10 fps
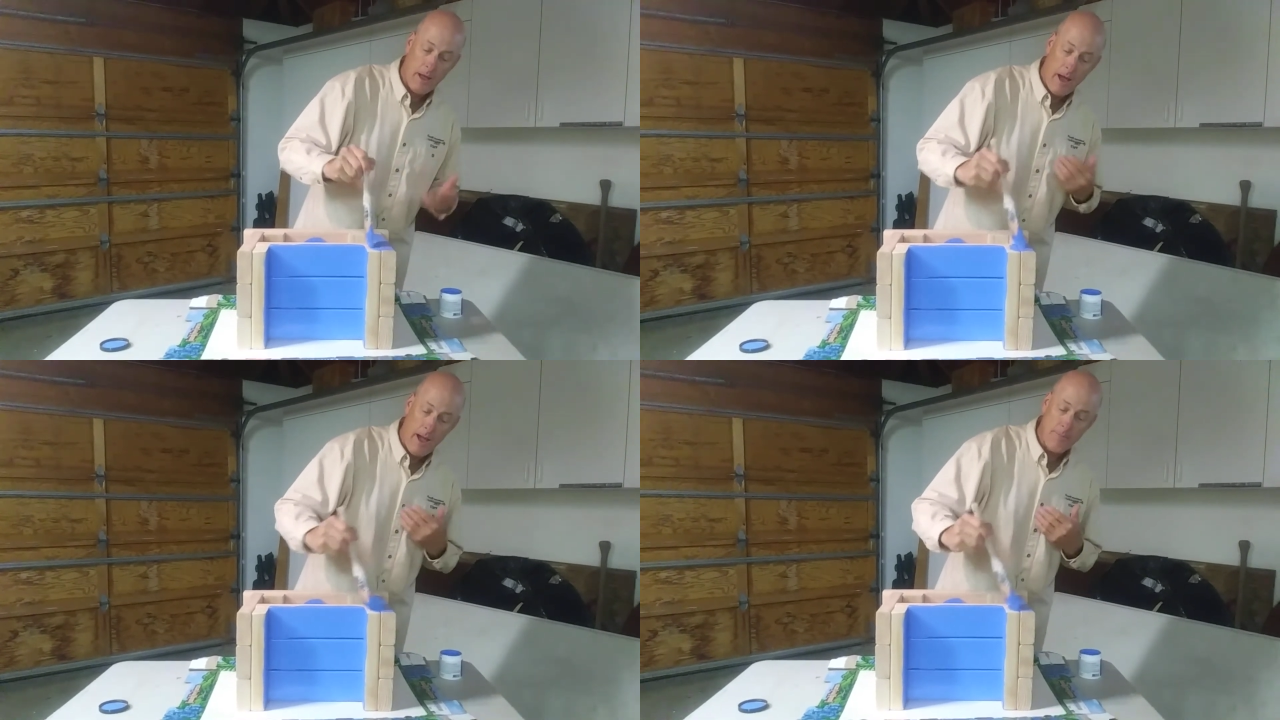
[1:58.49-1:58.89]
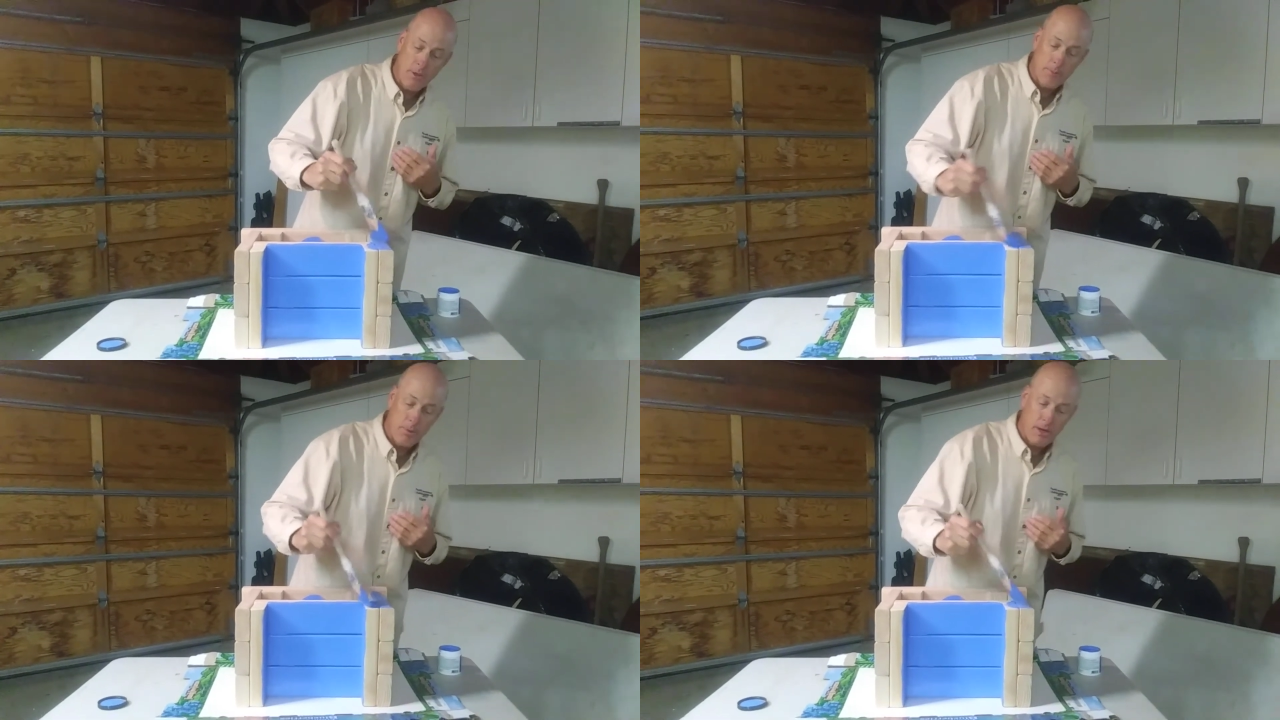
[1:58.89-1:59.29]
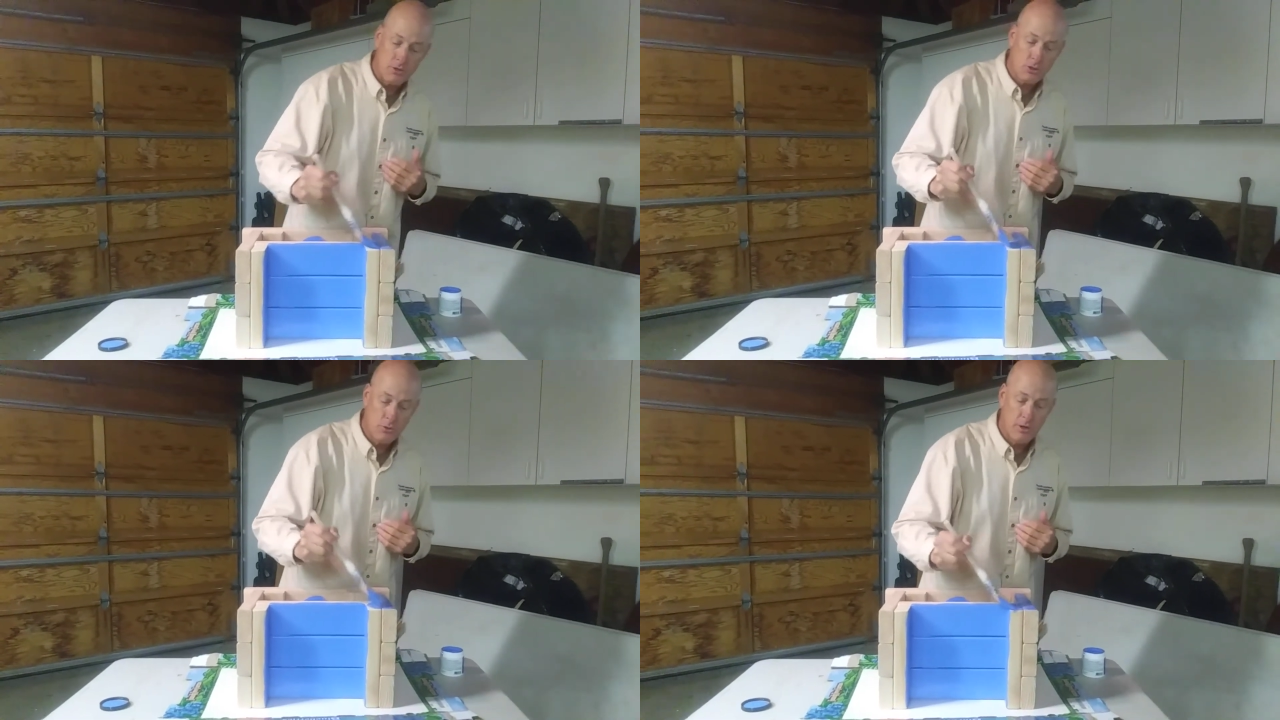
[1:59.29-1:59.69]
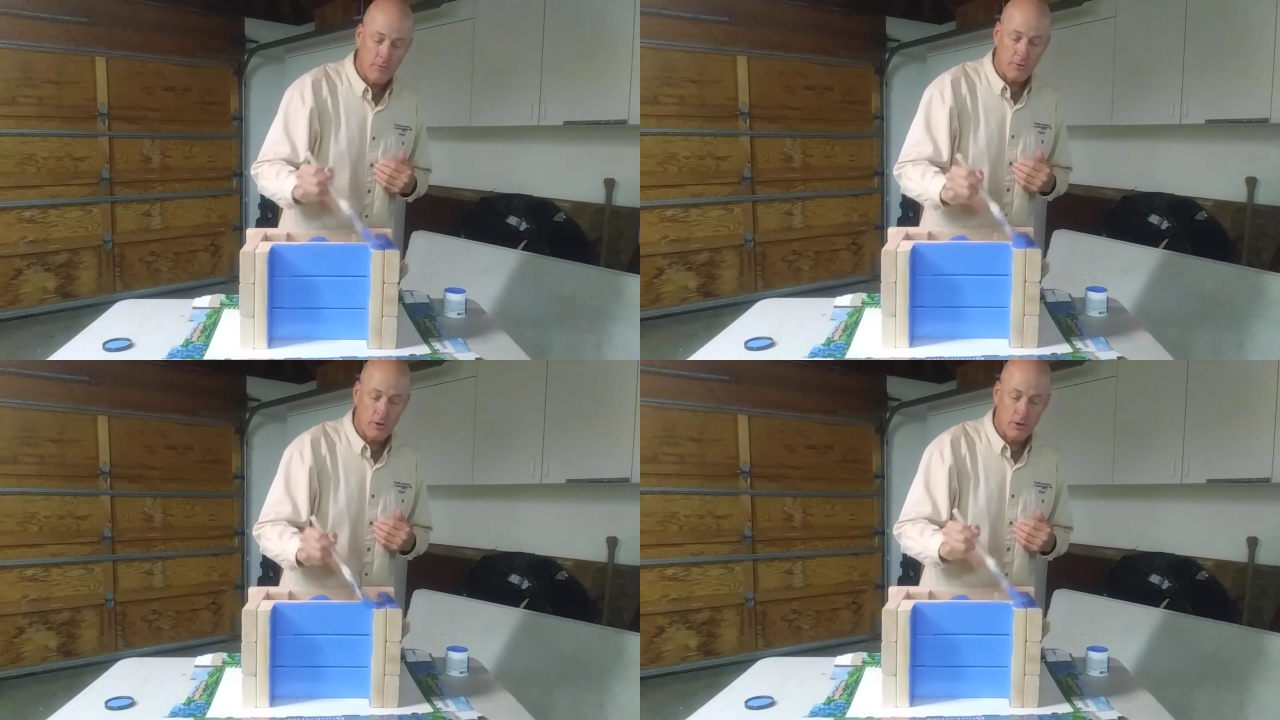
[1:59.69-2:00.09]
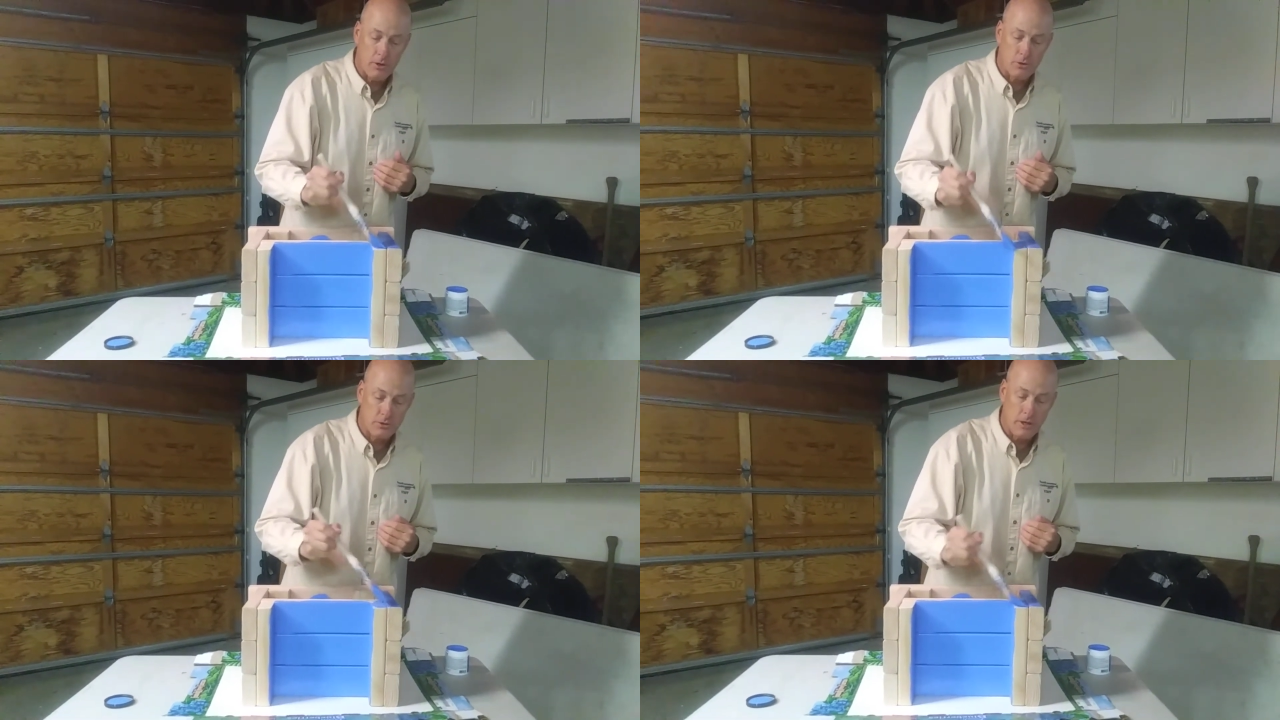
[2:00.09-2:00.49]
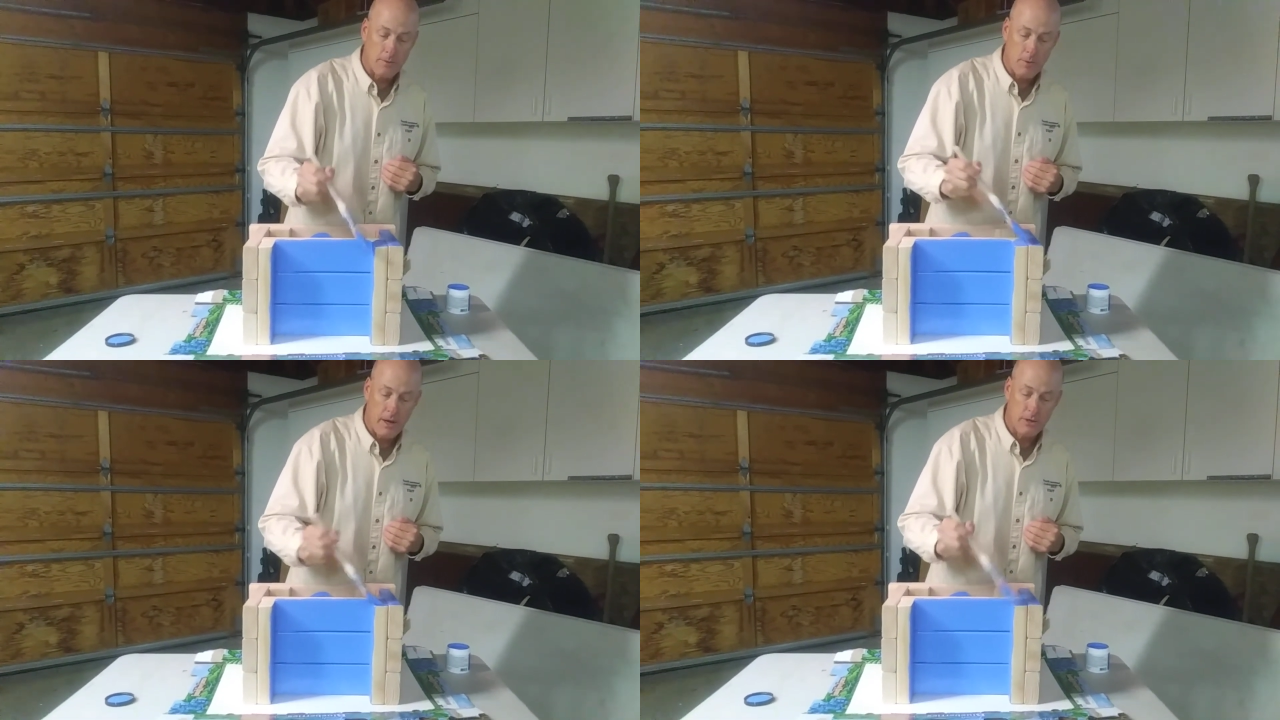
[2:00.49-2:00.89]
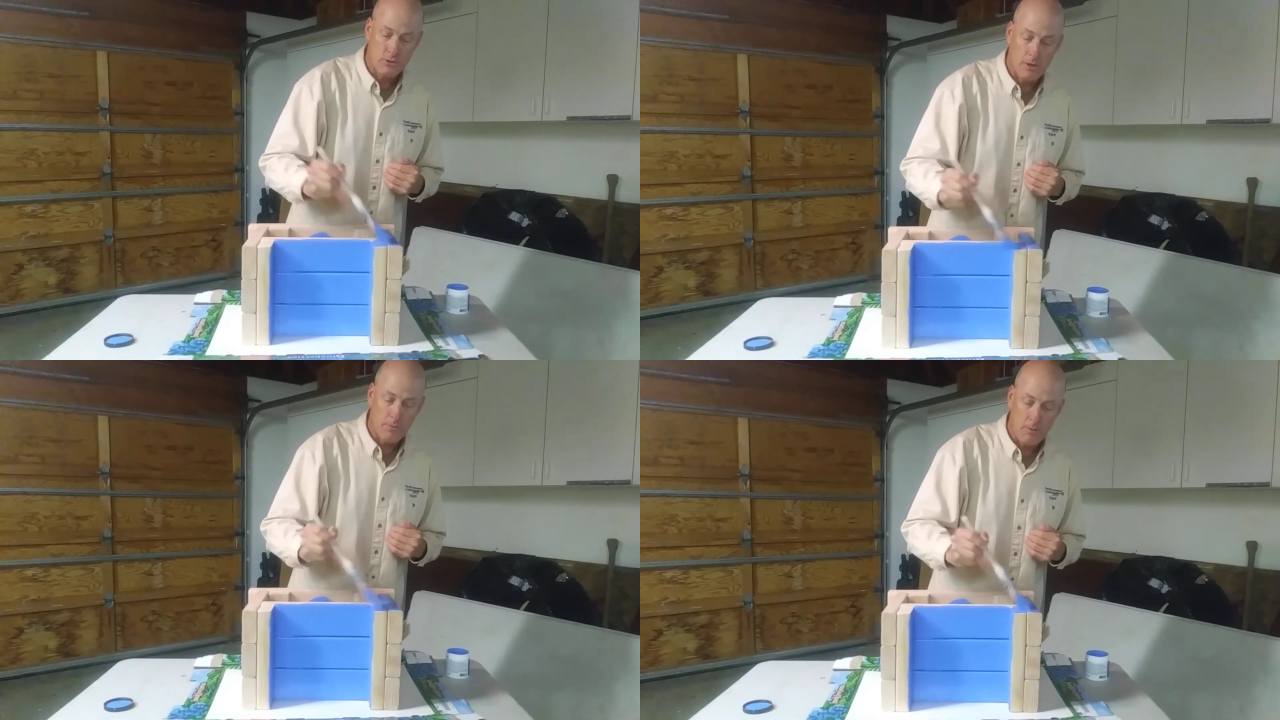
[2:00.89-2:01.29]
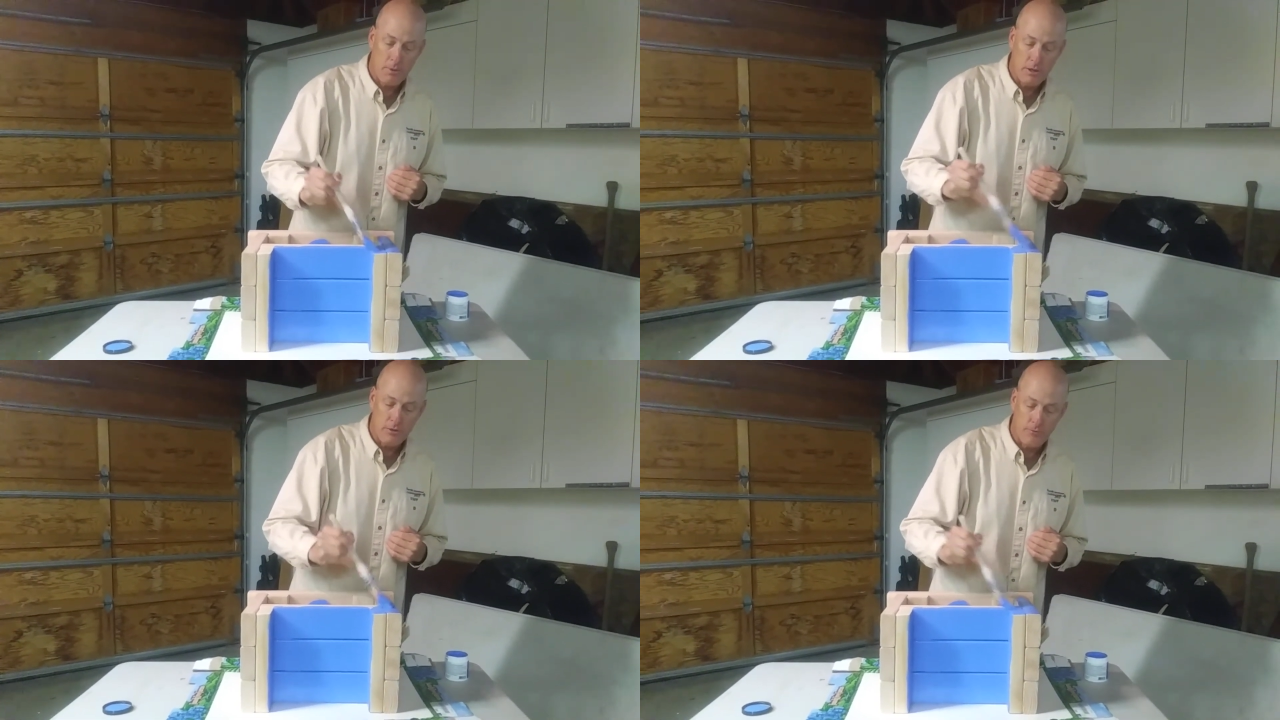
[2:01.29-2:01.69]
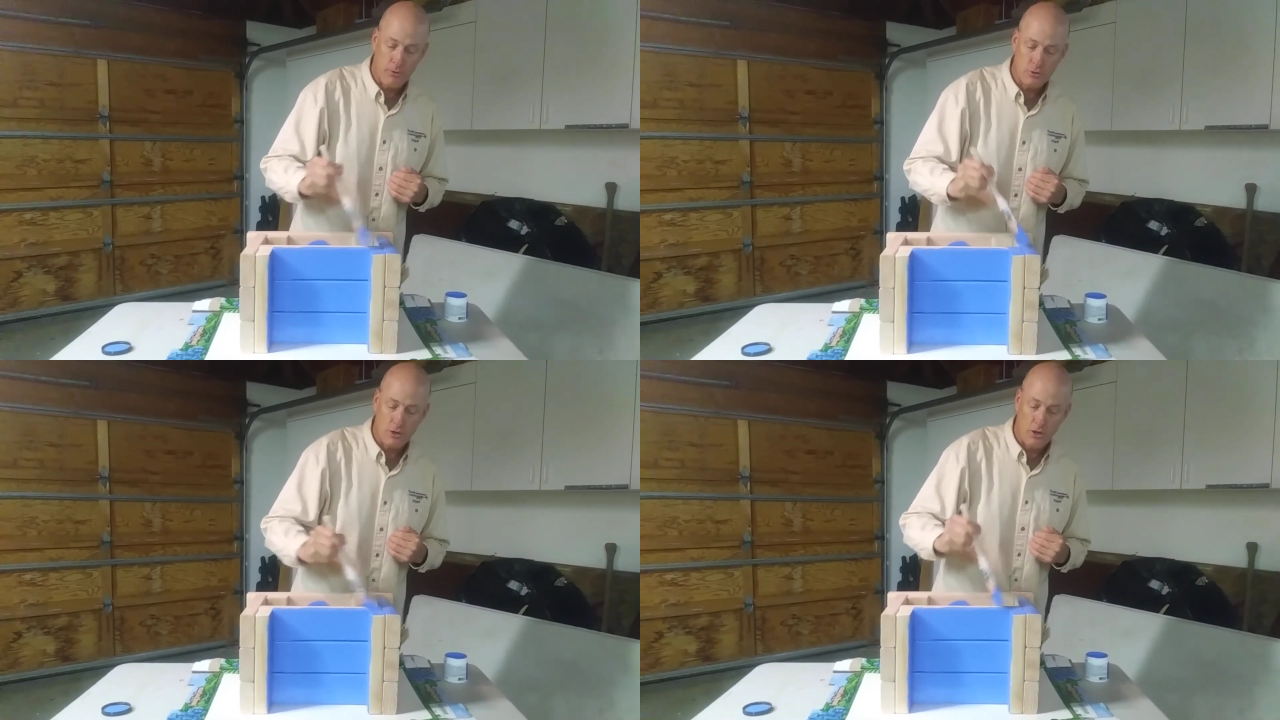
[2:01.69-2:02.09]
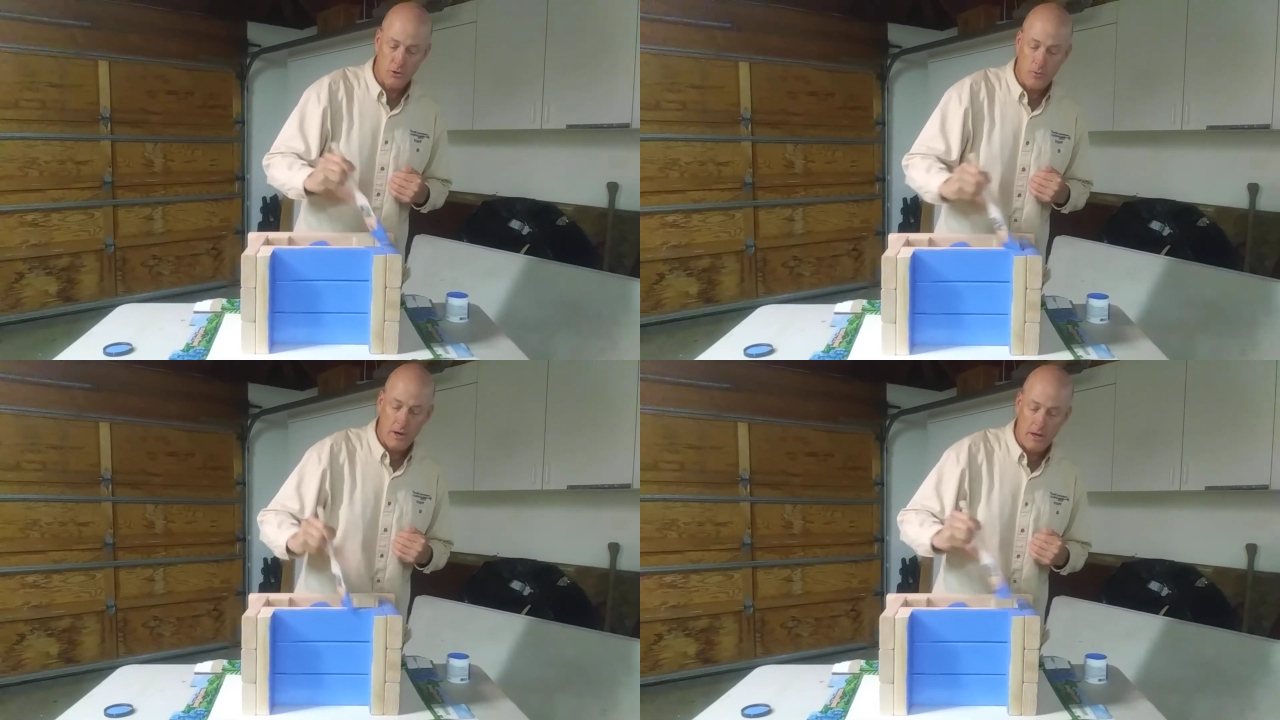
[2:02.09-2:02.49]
I'm going to paint two different colors on mine, so I'm going to paint the first color right